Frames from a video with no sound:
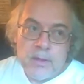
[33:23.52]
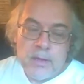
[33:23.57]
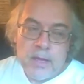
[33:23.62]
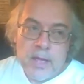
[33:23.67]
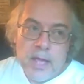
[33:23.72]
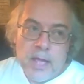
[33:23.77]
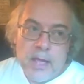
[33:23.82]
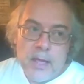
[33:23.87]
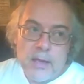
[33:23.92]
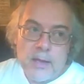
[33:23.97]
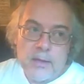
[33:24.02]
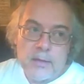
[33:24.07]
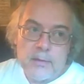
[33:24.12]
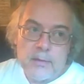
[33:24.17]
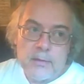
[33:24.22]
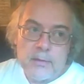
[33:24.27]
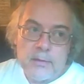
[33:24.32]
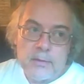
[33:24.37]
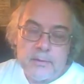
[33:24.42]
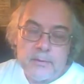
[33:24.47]
and
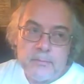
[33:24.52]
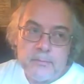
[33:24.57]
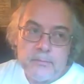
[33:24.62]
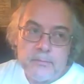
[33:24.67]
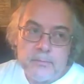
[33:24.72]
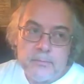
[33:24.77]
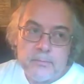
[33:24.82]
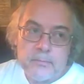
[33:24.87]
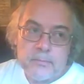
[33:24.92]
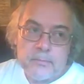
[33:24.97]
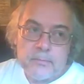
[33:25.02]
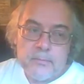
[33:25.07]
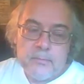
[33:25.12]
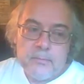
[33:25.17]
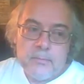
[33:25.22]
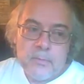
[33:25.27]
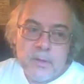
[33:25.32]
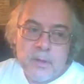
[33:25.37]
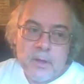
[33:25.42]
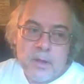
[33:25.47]

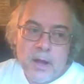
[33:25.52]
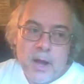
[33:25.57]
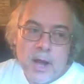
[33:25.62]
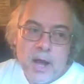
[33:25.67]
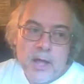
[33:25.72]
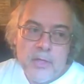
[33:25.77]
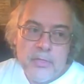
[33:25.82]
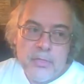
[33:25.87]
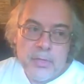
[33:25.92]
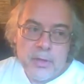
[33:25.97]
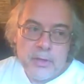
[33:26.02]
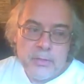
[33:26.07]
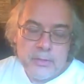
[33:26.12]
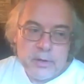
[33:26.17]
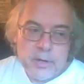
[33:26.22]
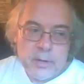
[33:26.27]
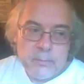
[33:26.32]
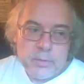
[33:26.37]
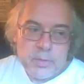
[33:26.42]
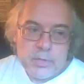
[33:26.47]
I think that
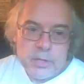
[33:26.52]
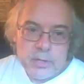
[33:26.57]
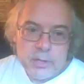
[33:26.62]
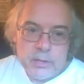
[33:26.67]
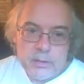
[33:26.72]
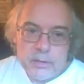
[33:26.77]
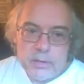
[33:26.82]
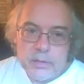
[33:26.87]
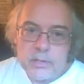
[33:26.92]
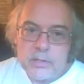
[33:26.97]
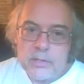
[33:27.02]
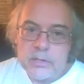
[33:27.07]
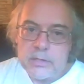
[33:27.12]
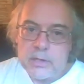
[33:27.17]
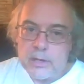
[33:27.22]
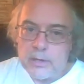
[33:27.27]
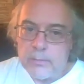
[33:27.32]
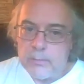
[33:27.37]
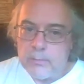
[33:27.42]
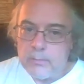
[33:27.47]
I'm seeing at least
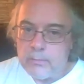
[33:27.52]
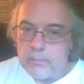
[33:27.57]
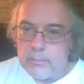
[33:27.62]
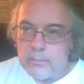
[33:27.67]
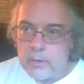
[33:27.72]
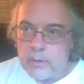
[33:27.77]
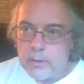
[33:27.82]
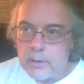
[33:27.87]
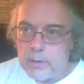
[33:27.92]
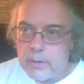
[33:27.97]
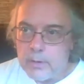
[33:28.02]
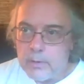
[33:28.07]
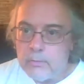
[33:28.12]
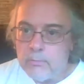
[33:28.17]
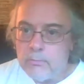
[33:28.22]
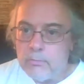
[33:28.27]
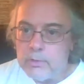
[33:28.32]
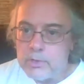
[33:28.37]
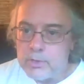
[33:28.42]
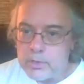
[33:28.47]
some uh,
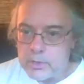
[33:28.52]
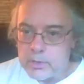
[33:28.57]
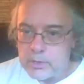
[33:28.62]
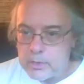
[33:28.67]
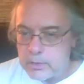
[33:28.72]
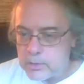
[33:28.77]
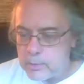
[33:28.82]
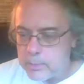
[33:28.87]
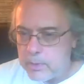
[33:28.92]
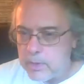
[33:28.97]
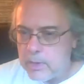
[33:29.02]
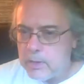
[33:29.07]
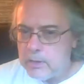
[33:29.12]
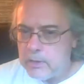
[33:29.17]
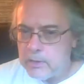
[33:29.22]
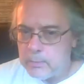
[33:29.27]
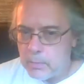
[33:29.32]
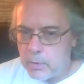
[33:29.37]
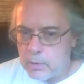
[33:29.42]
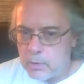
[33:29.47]
resistance beginning to
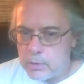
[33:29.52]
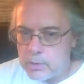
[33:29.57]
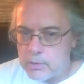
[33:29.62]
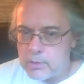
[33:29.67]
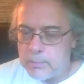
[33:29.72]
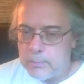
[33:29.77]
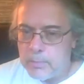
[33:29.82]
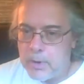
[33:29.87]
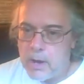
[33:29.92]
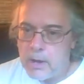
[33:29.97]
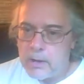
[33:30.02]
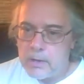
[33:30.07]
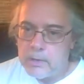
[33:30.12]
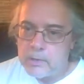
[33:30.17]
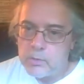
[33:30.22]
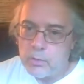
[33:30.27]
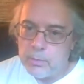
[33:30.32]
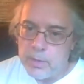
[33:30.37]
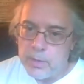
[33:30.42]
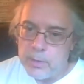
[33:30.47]
emerge in some pockets
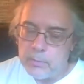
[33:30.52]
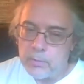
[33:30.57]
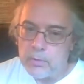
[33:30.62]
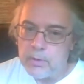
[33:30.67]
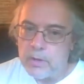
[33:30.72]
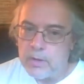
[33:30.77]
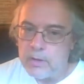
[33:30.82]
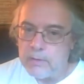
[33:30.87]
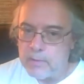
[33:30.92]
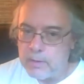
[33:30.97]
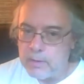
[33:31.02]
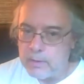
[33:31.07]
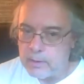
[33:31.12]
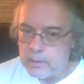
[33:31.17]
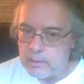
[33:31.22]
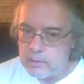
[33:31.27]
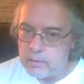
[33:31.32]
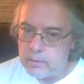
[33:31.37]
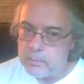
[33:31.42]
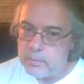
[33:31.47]
where people are kind of getting a
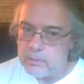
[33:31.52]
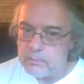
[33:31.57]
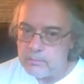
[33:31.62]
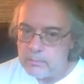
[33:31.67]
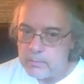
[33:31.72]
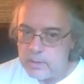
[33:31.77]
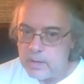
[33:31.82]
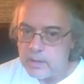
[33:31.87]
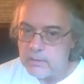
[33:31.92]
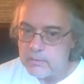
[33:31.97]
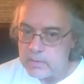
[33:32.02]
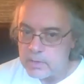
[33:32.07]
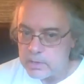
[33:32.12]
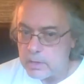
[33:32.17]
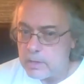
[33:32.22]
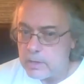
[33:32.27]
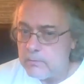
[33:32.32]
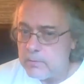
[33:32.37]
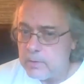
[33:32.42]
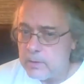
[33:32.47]
little bit kind of sick
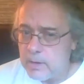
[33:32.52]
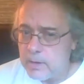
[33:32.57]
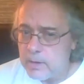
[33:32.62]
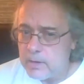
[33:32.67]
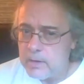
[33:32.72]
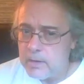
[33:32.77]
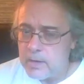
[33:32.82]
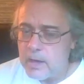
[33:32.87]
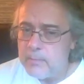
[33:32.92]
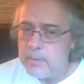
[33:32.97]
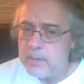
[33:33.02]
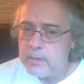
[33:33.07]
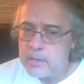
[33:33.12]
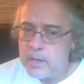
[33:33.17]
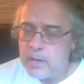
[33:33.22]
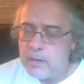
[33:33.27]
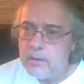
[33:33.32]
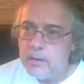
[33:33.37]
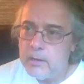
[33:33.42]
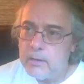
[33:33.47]
of it, I guess. I mean, it's
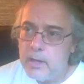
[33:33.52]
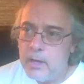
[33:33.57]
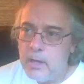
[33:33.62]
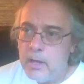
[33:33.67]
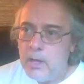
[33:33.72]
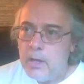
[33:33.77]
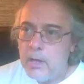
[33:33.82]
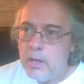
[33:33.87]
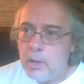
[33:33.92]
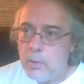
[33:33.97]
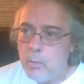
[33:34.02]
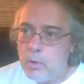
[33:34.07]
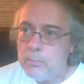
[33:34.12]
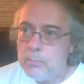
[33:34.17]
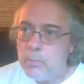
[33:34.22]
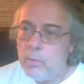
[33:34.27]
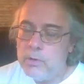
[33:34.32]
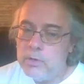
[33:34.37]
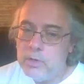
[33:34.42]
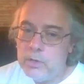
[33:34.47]
kind of like, at what
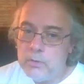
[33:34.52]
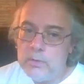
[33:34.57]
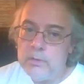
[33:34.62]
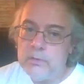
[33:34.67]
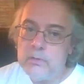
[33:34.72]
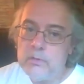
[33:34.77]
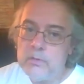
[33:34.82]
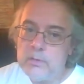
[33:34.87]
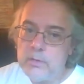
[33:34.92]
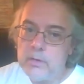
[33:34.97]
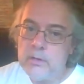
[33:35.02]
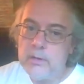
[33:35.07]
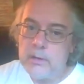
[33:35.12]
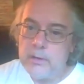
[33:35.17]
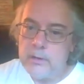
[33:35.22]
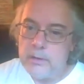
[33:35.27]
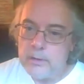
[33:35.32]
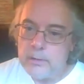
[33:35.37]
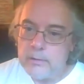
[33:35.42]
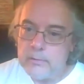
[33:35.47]
point do you get sick
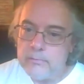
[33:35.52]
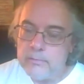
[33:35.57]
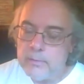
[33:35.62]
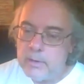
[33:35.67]
of,